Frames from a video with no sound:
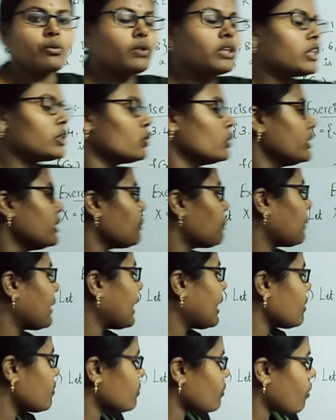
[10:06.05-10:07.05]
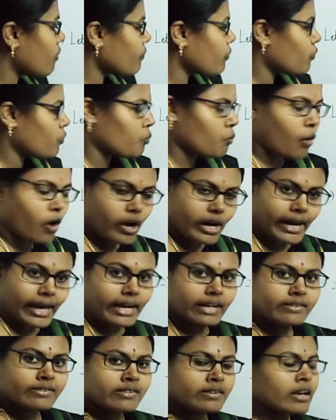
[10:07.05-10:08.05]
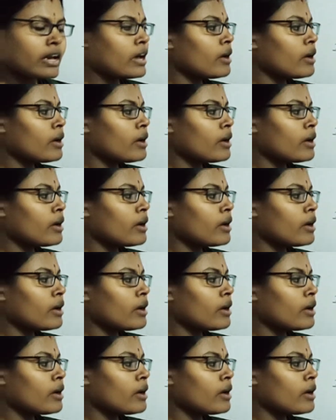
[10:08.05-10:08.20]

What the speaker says: we'll do in the place of small x,